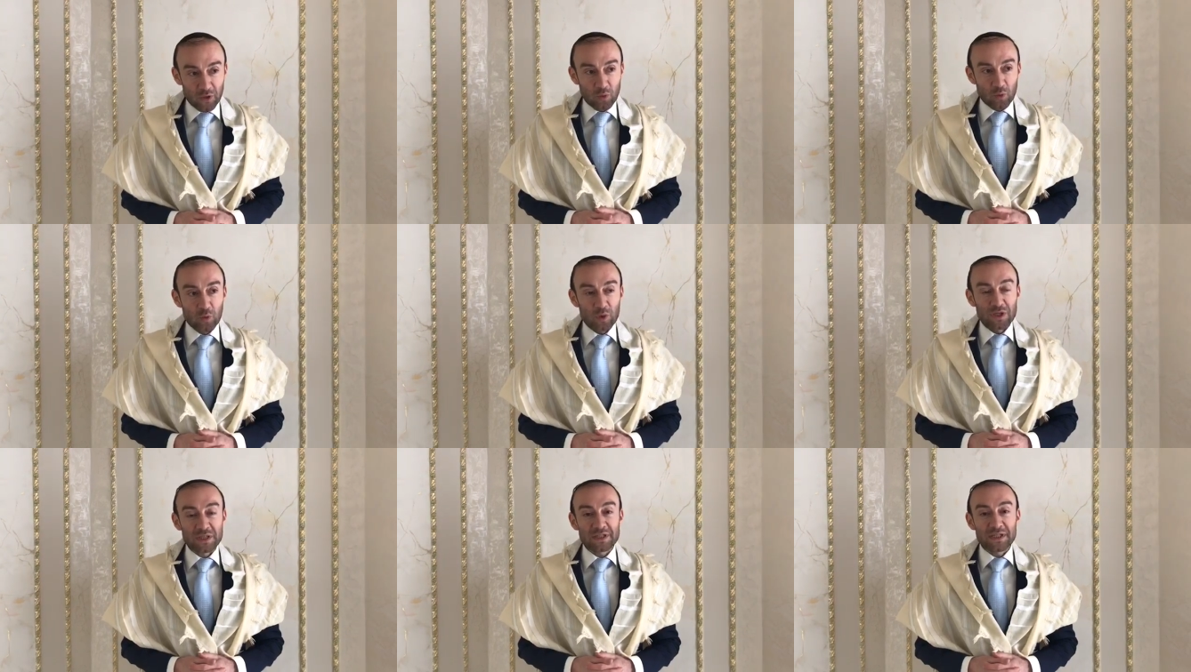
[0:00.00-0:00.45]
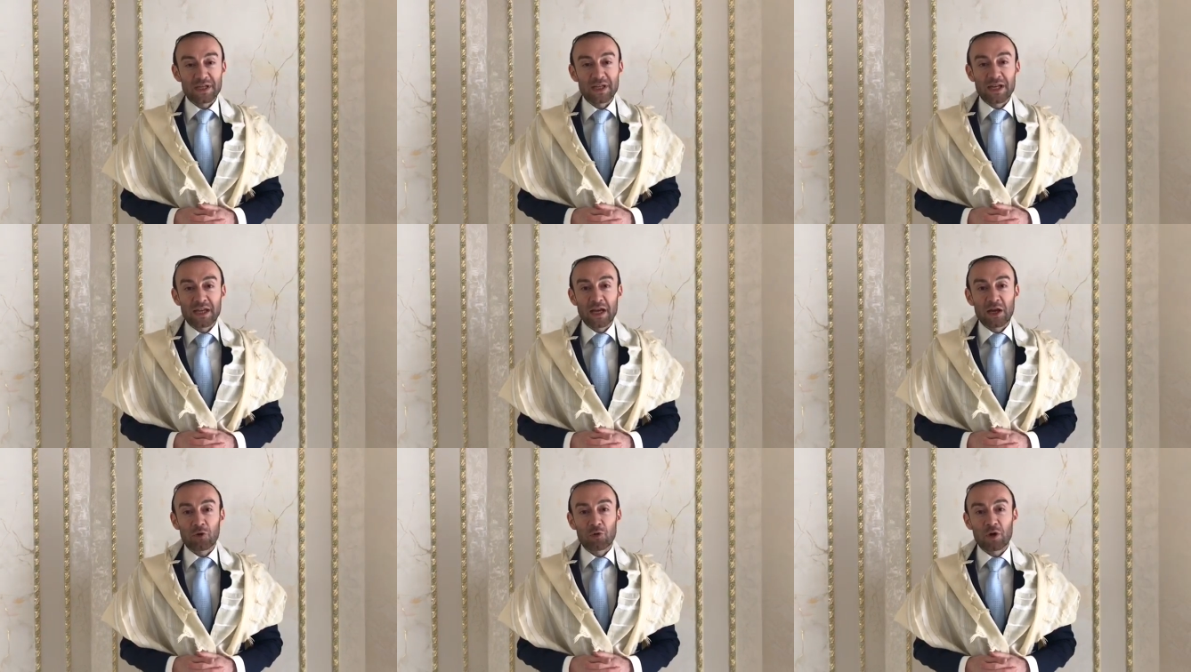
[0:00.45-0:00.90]
Once
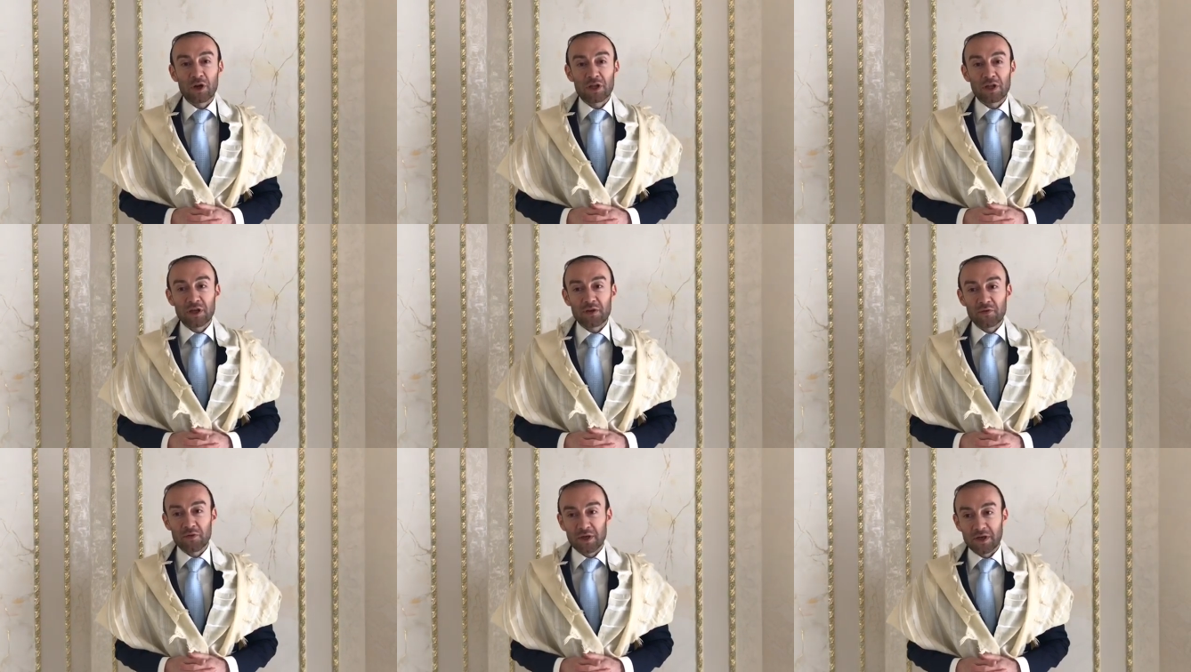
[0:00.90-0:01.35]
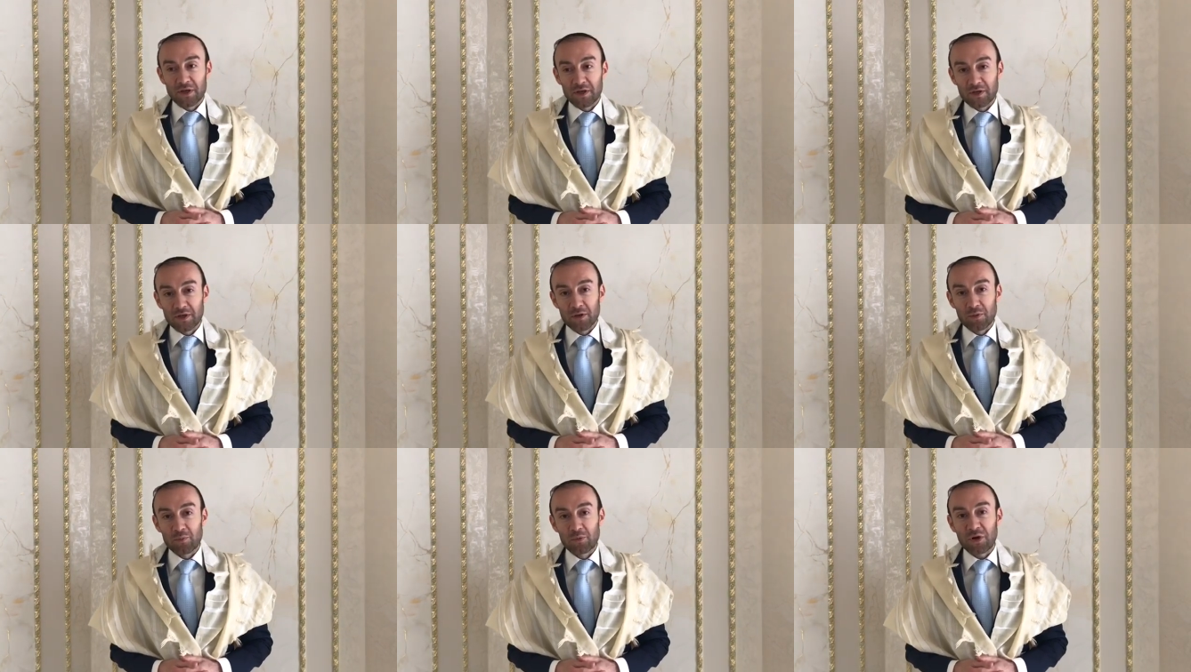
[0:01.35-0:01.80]
Eliyahu Hanavi,
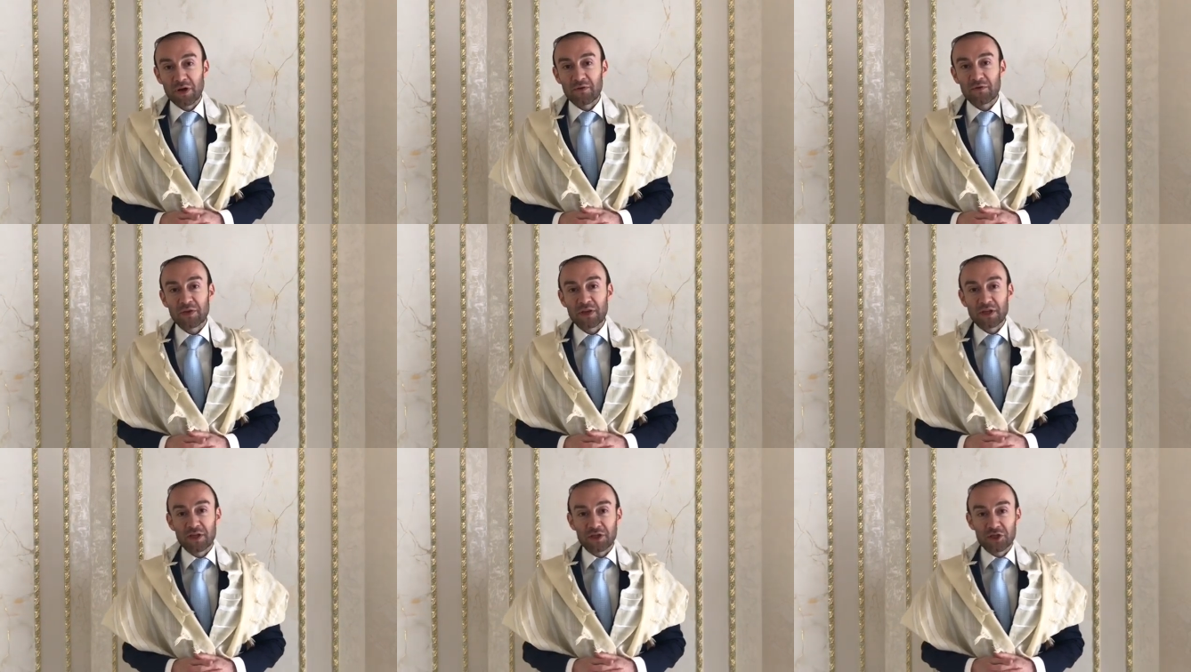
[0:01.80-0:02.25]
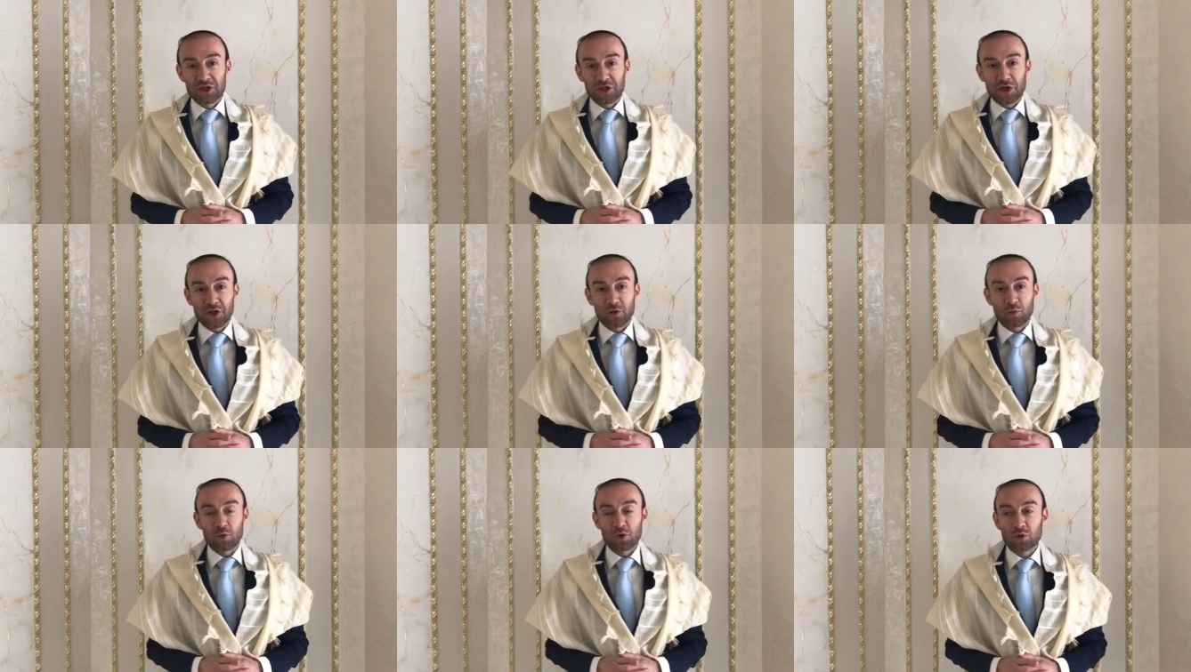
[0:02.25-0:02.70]
Prophet
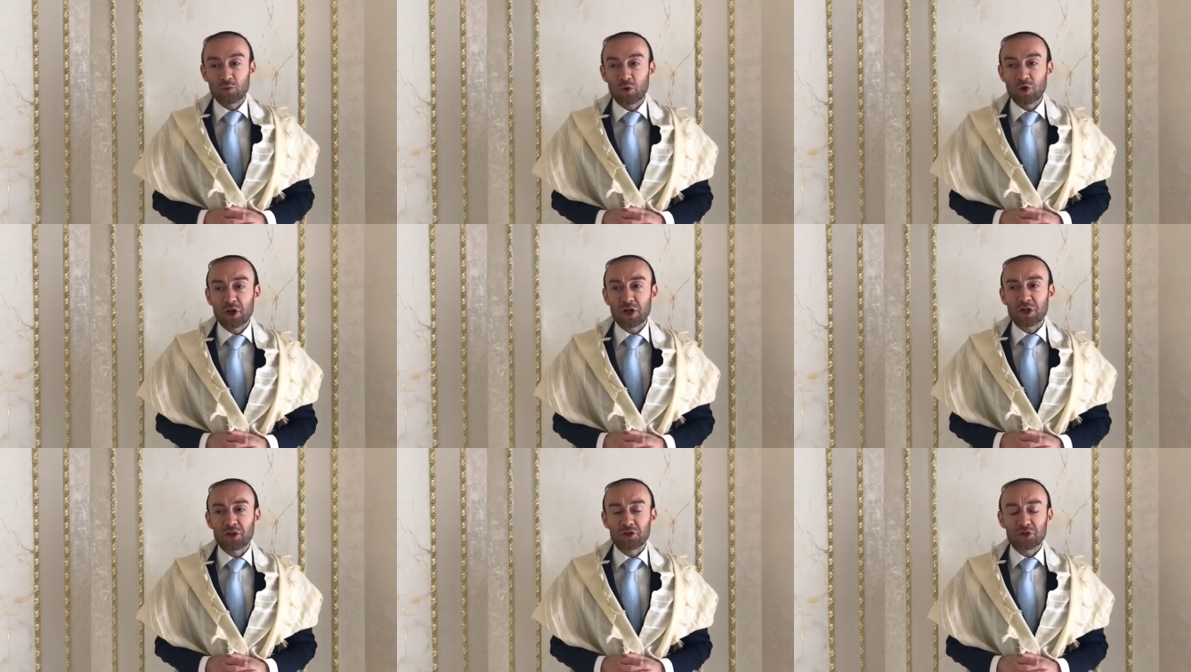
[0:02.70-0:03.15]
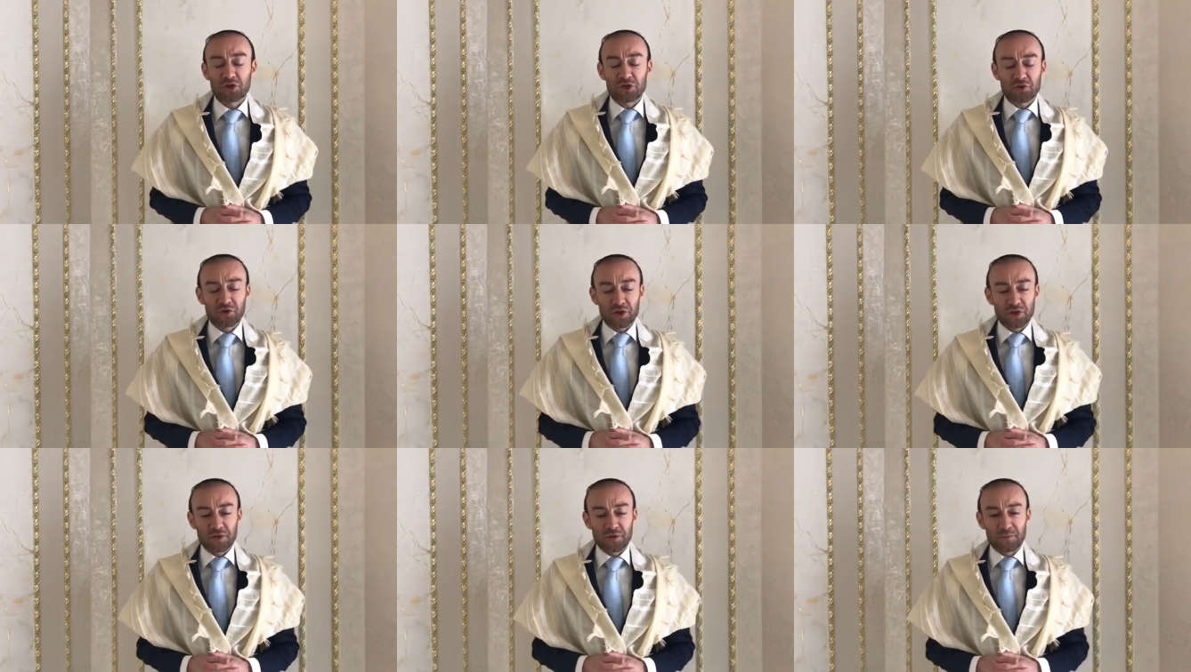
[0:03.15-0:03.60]
Elijah, was walking on the
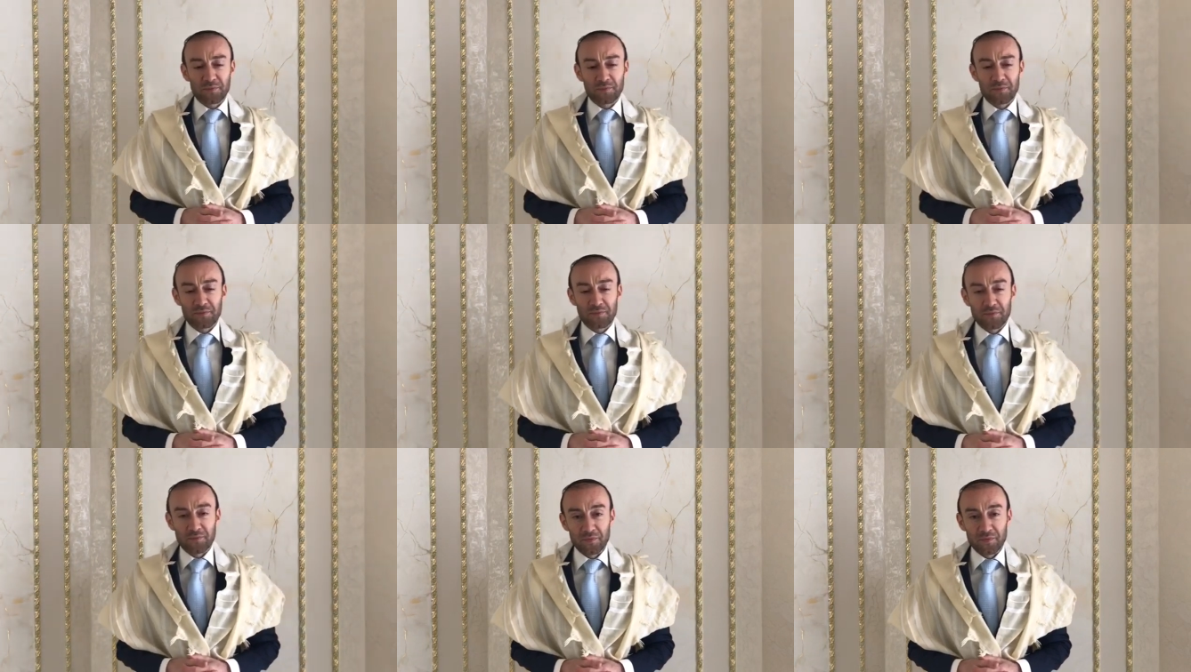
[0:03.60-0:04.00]
street